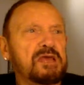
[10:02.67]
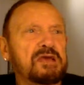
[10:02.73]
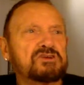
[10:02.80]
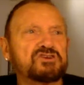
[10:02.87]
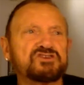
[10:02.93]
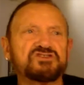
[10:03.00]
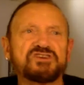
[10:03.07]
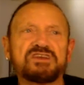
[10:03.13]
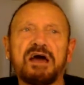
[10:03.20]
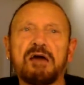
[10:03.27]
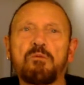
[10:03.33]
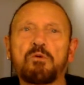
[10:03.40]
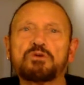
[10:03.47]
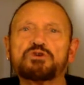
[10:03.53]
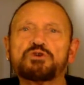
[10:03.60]
she said, I
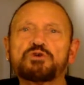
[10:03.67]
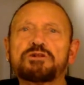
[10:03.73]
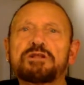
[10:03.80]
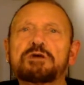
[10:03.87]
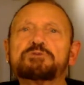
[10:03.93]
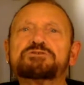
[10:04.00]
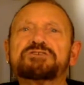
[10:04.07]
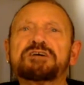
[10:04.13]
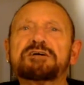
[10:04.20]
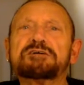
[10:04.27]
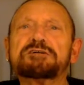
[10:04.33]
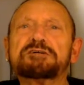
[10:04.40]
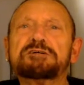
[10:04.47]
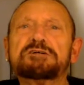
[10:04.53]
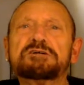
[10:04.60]
want you closer
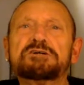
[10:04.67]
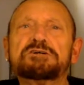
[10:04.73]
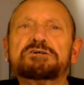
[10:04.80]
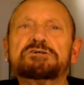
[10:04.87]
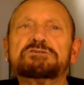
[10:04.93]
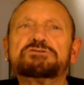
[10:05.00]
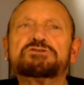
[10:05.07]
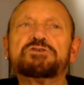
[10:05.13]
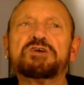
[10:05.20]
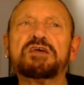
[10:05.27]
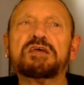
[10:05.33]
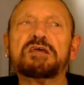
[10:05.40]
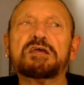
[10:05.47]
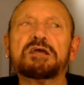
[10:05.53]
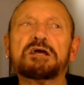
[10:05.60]
to
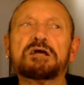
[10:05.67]
the,